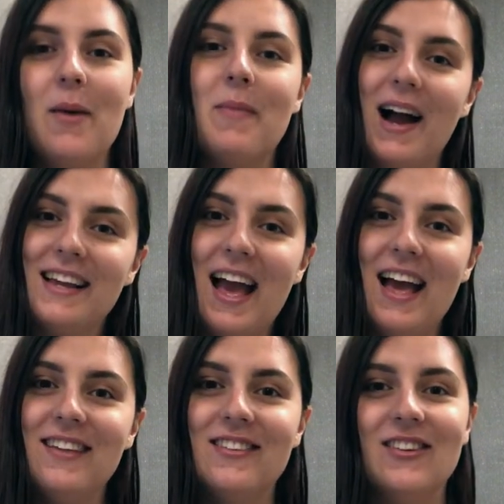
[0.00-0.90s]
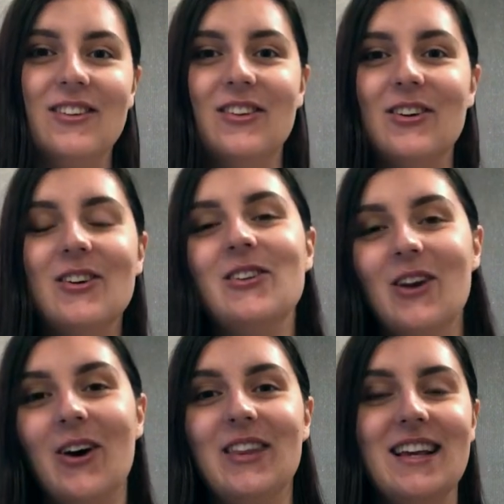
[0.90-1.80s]
But I guess you don't
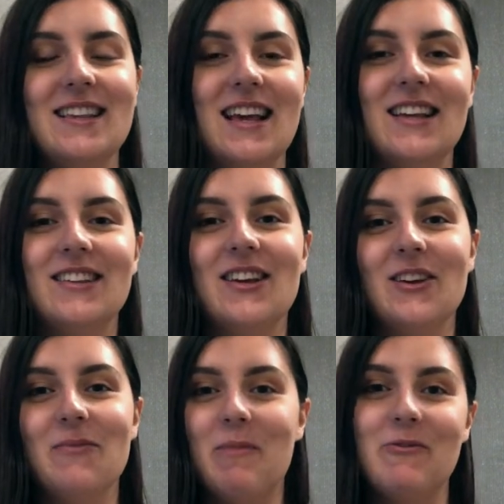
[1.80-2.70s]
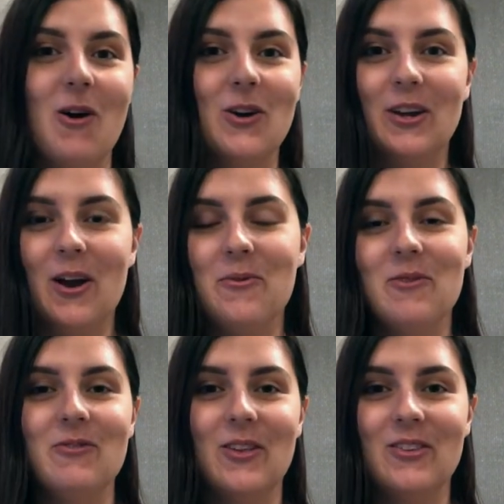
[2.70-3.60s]
know these things before you go
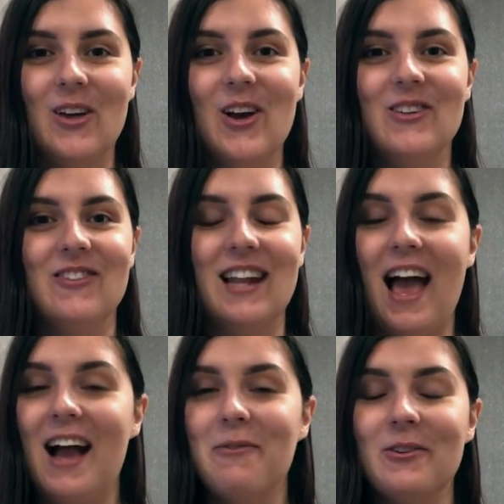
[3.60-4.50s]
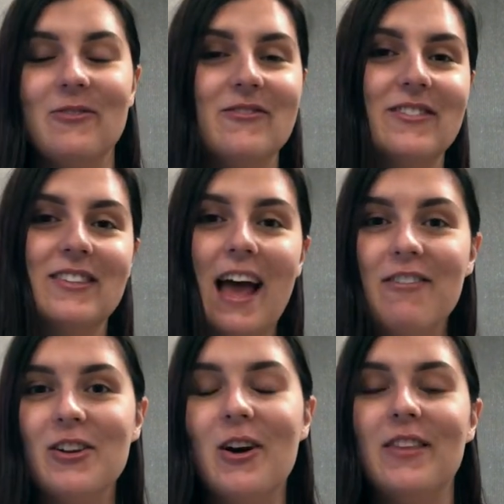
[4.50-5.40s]
in for the surgery. Like, I would have
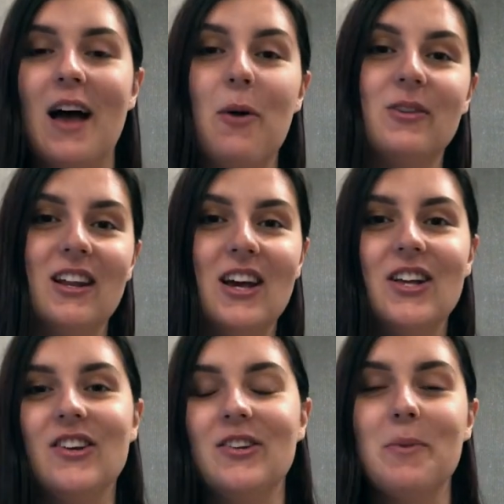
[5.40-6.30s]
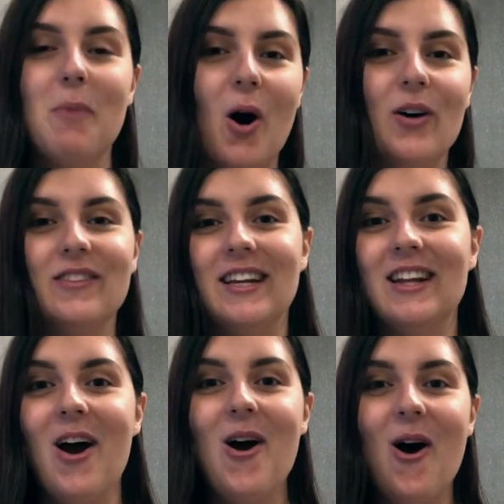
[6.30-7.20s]
never known that I was allergic to
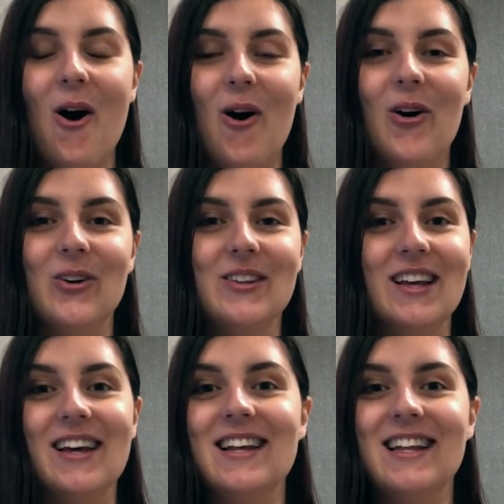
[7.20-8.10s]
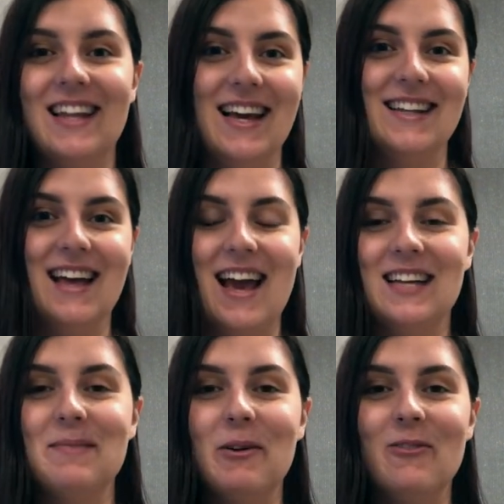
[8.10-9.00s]
morphine or to
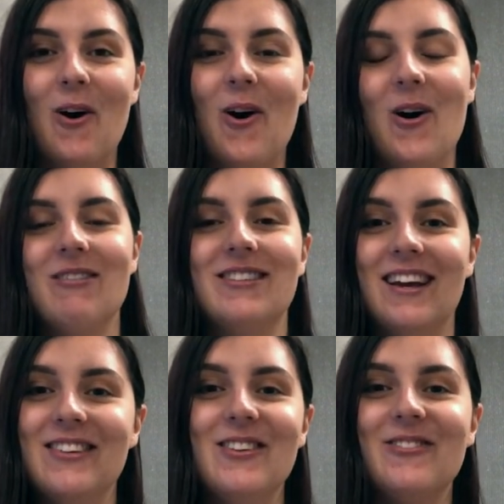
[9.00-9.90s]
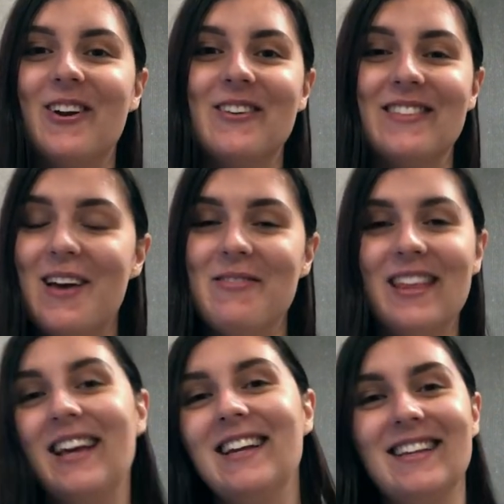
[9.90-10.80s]
latex before, so it's just one of them
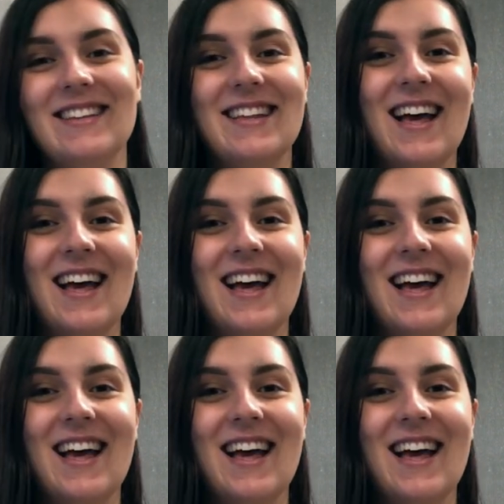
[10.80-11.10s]
things.